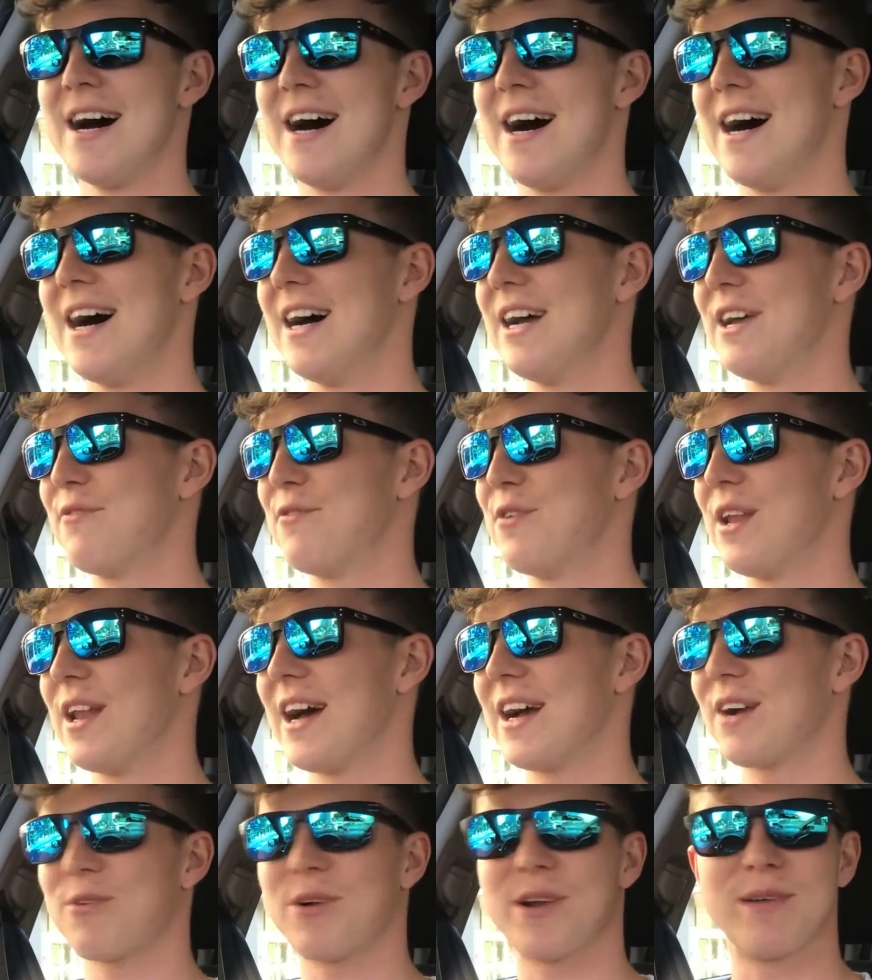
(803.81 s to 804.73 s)
If you
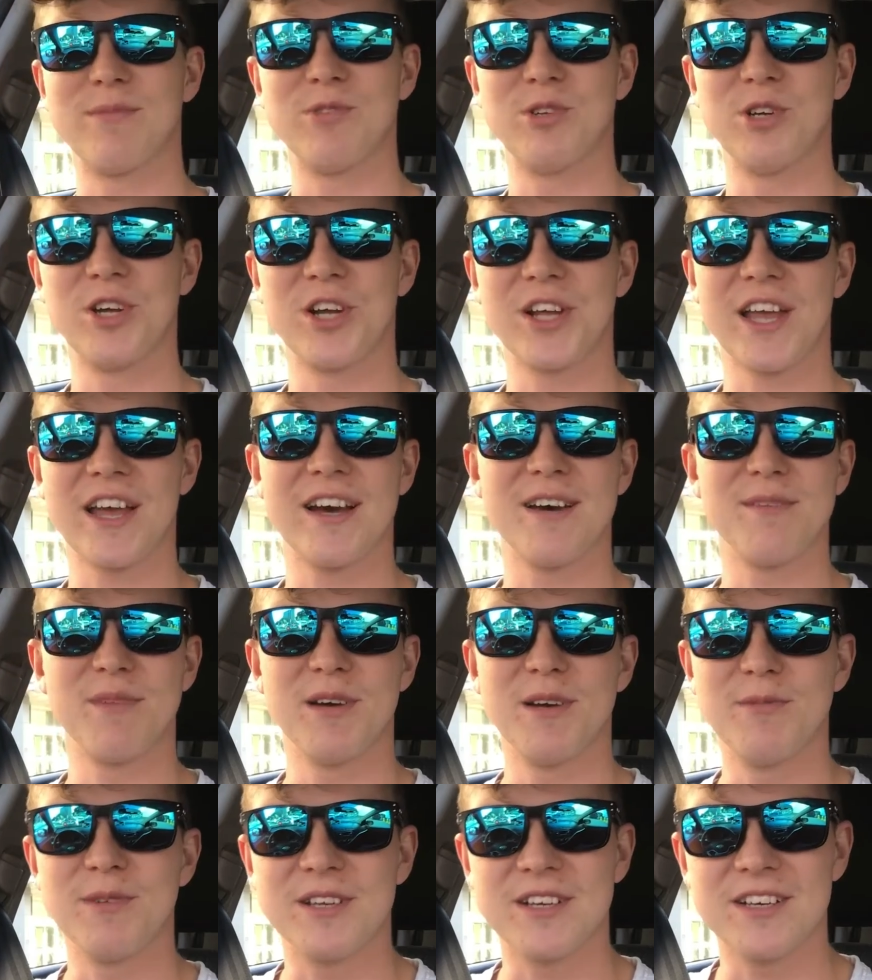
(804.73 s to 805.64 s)
like what I'm doing here,
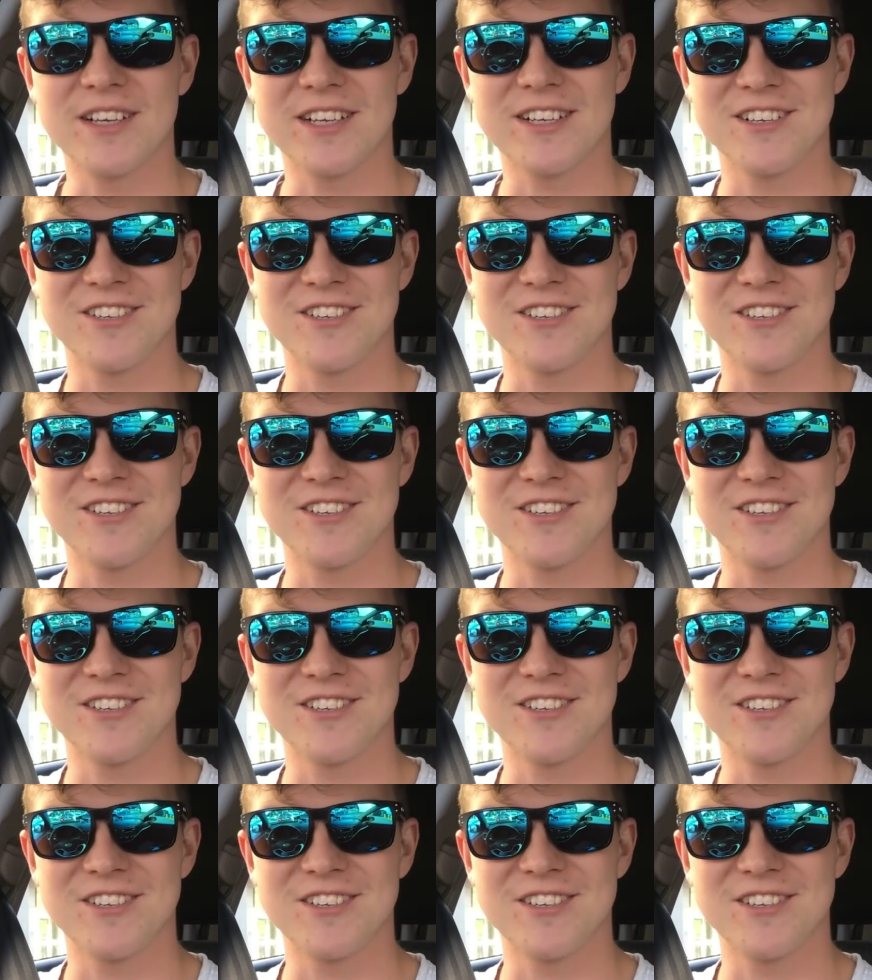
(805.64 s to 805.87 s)
maybe